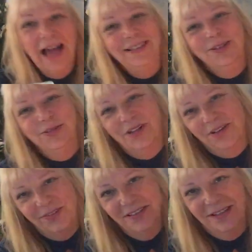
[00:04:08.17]
I do
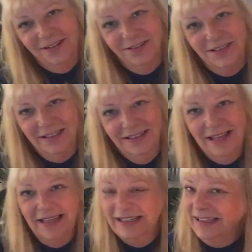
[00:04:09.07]
love this energy.
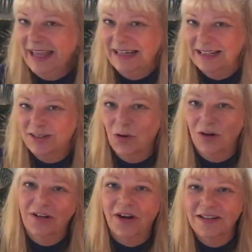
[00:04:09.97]
And again, it's a
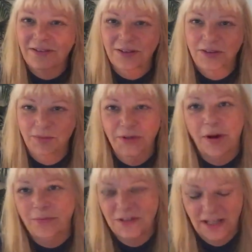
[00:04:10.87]
court card, so it could be
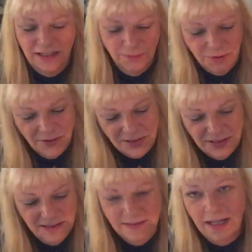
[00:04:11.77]
representing a
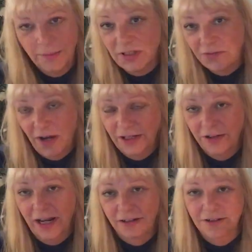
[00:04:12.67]
person. This time it's
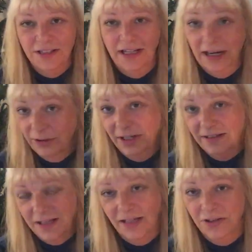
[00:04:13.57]
fire energy,
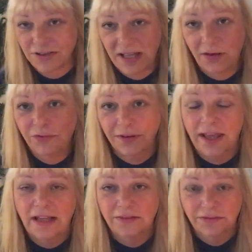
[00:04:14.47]
Aries like yourself, or
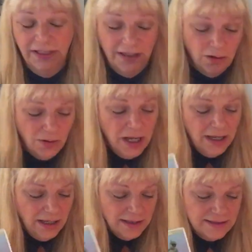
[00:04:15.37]
that of Leo,
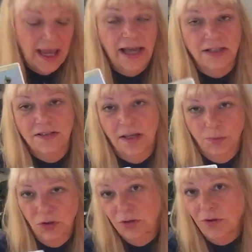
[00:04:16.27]
Sag,
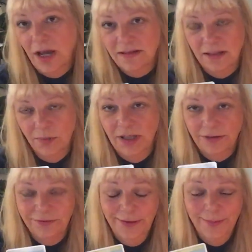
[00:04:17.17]
Sun, Moon, or Rising, male
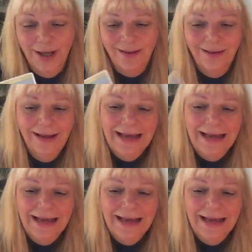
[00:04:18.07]
or female.